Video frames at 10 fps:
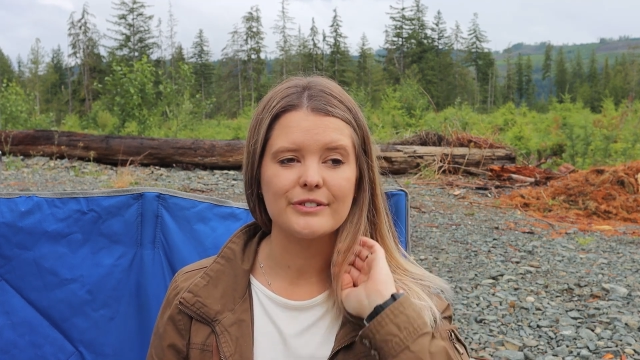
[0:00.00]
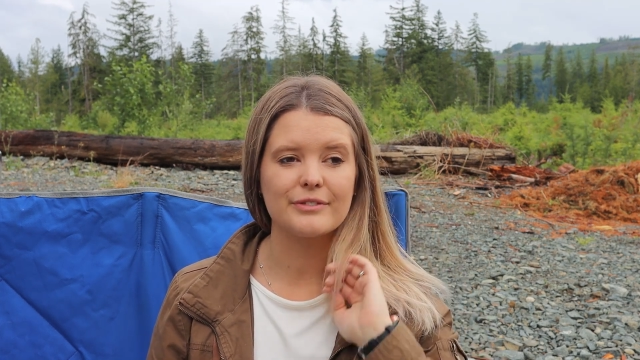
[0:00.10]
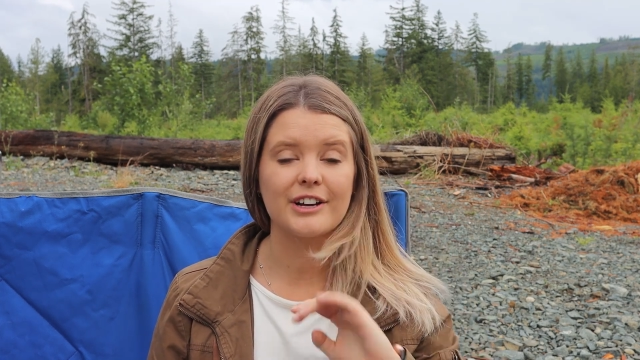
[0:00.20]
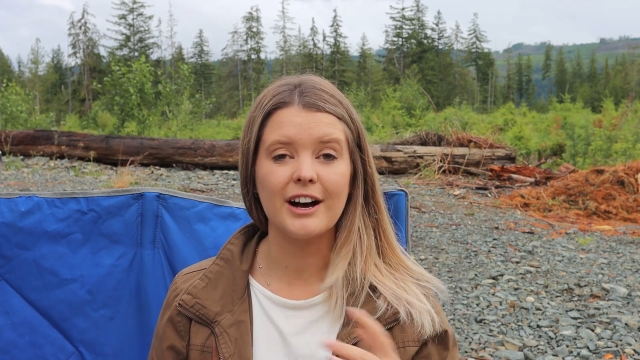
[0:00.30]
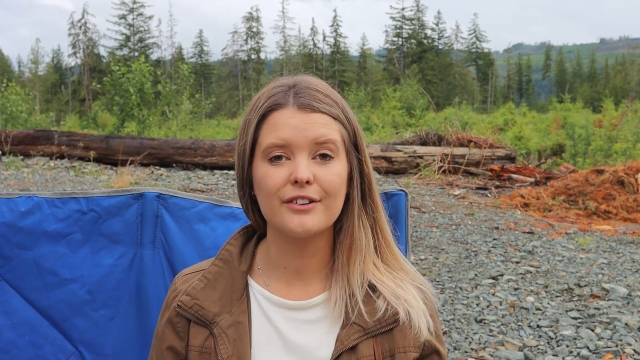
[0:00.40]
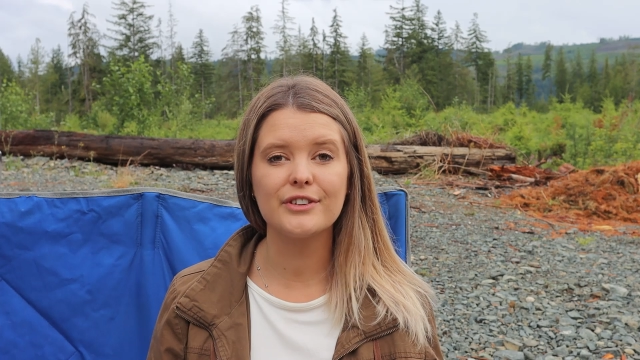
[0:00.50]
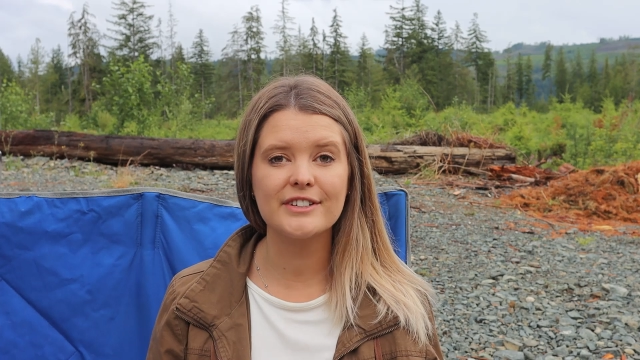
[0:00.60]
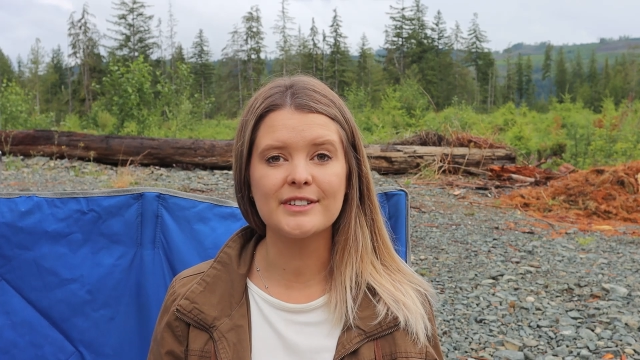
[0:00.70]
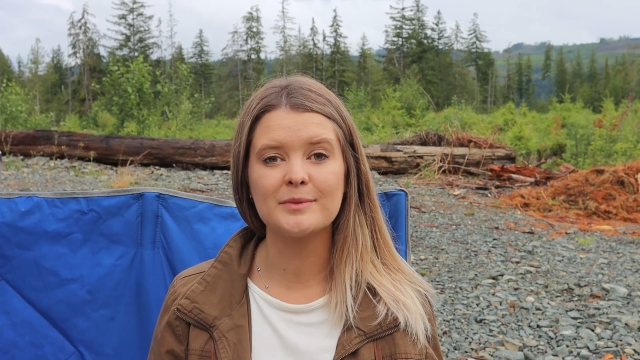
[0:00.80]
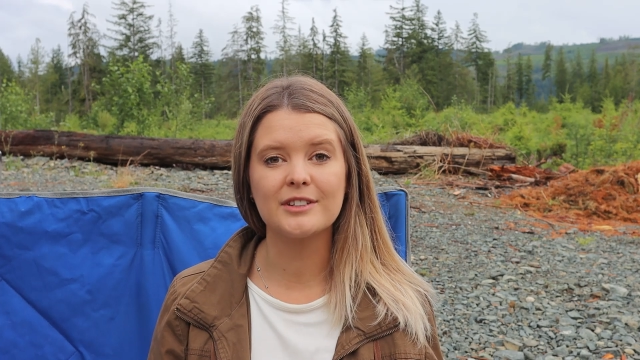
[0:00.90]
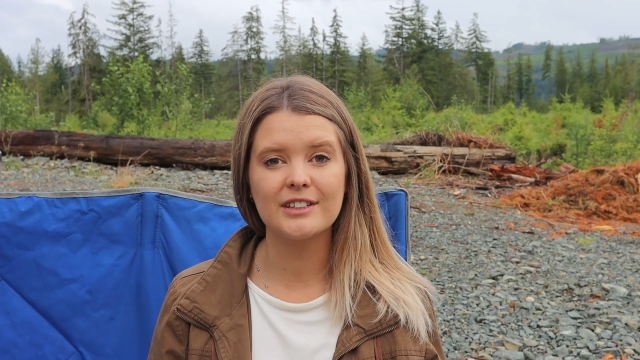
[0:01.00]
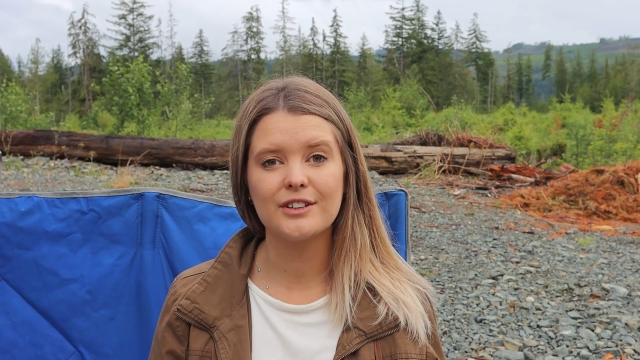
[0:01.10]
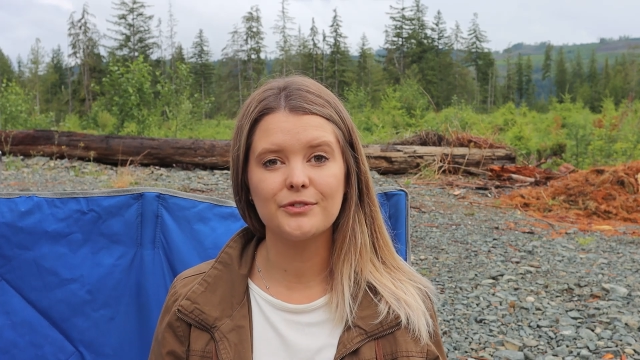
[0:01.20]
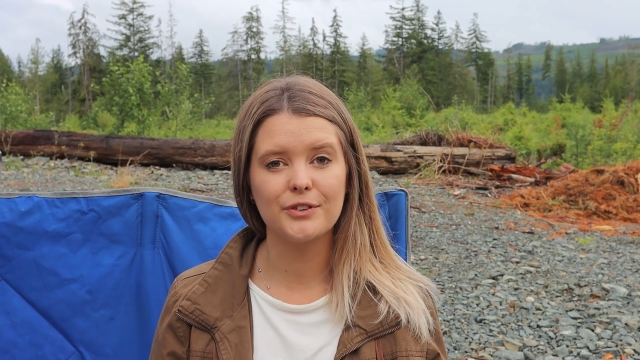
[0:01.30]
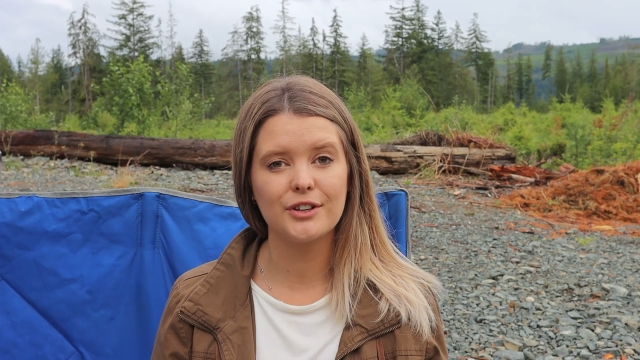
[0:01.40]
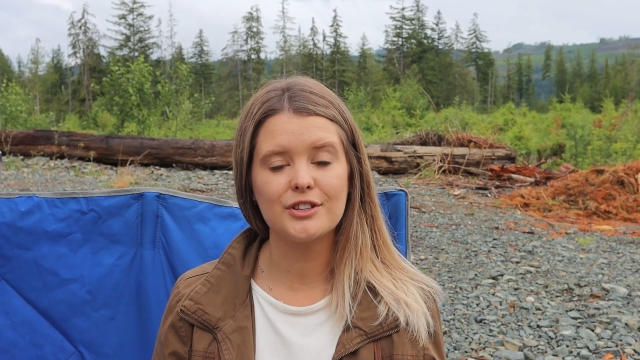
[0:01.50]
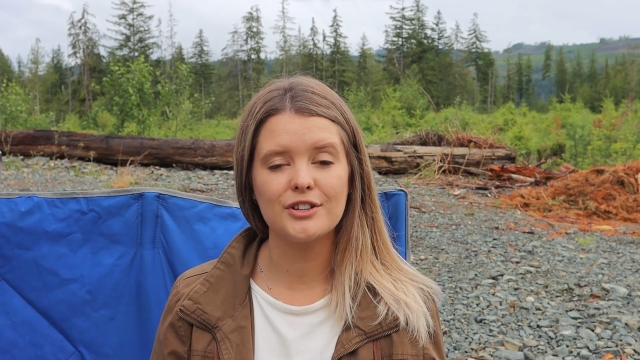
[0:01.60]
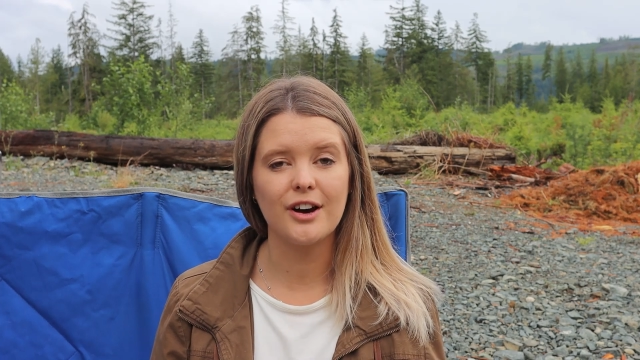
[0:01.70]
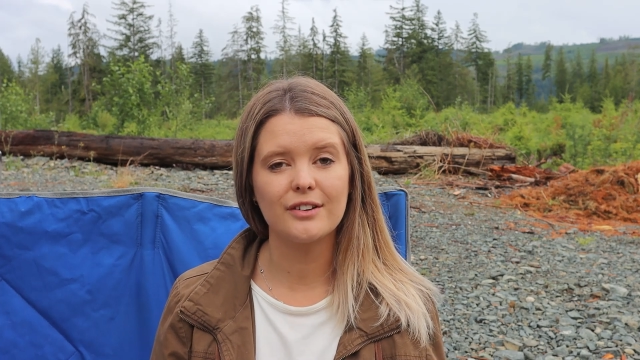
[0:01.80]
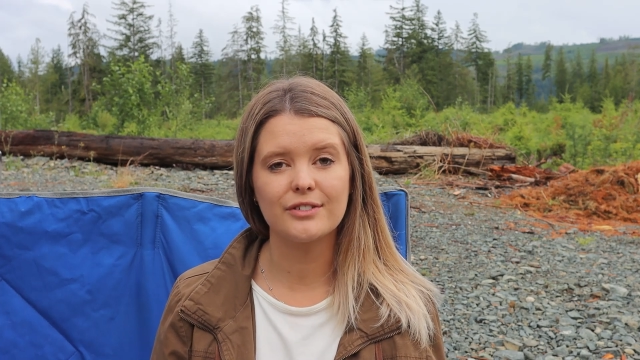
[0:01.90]
recover some deleted footage
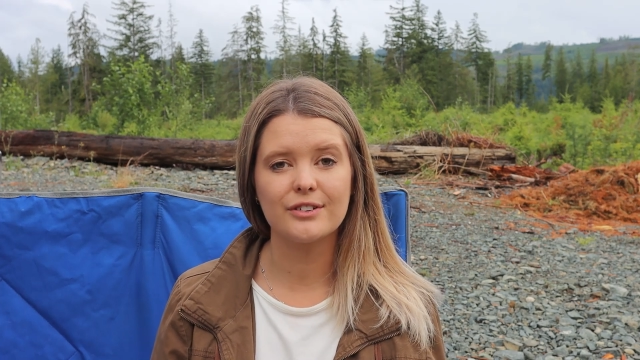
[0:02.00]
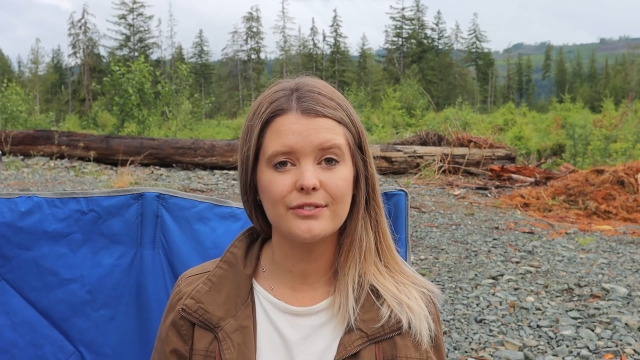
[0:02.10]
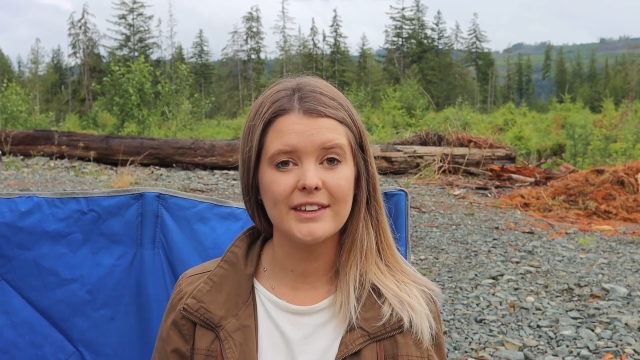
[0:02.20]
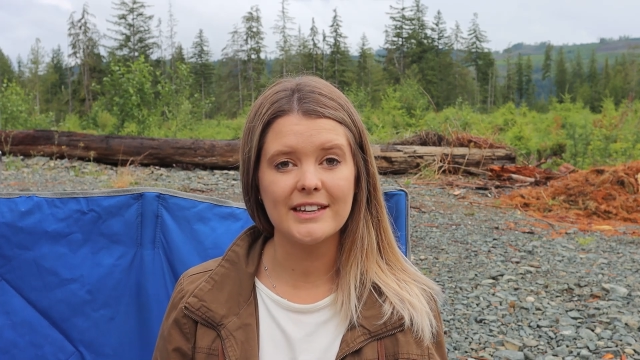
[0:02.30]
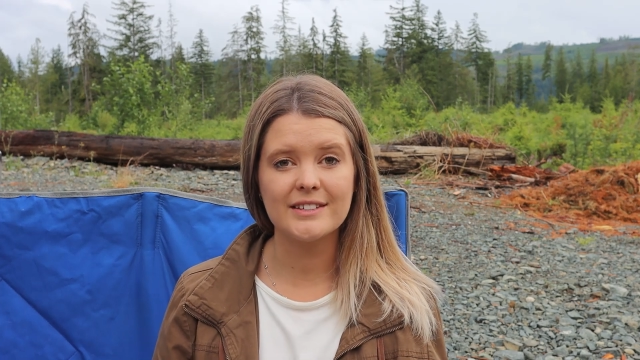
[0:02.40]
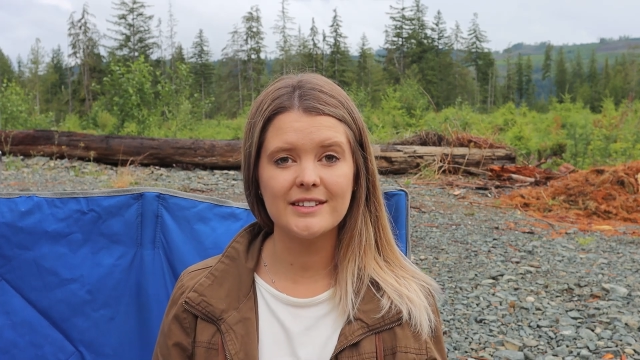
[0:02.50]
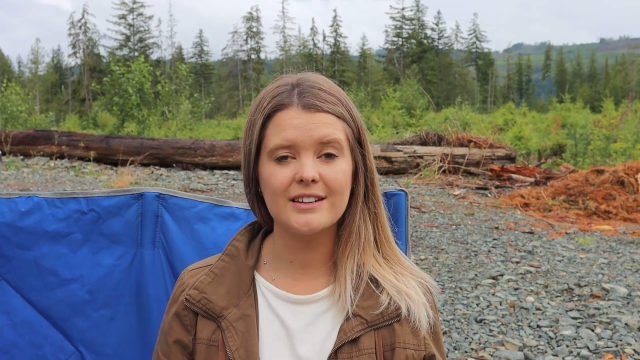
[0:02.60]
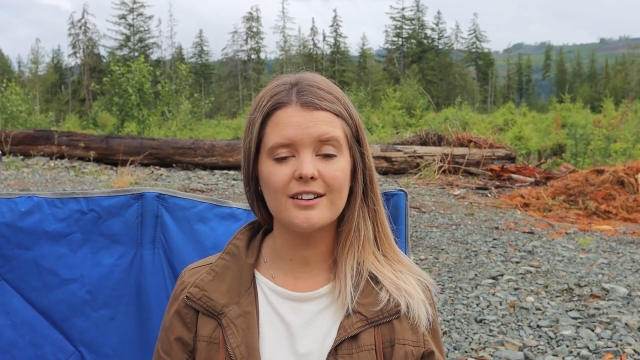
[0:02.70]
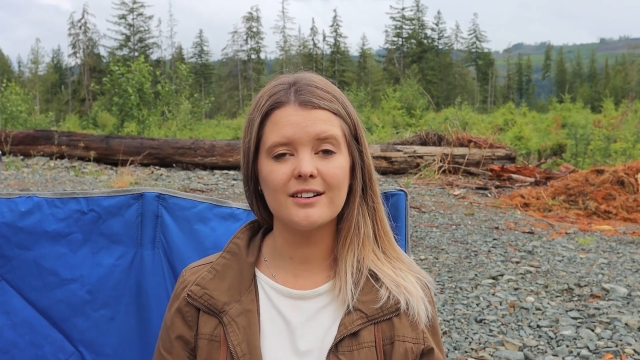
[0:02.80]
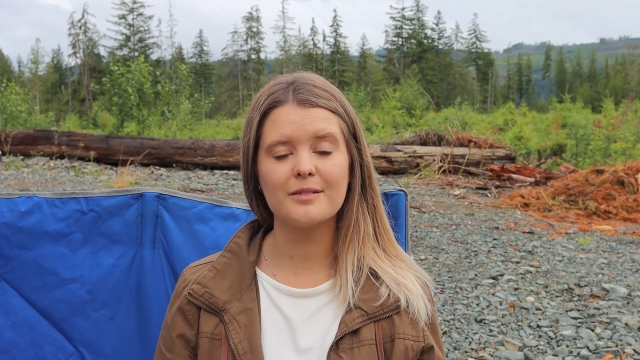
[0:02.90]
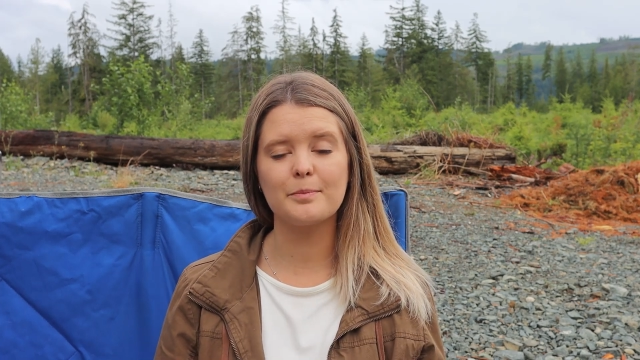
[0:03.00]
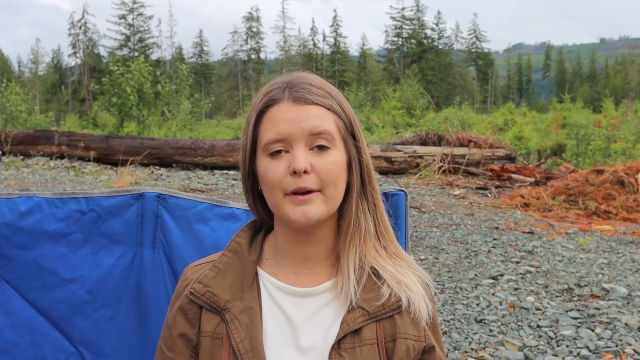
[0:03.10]
off of the SD card,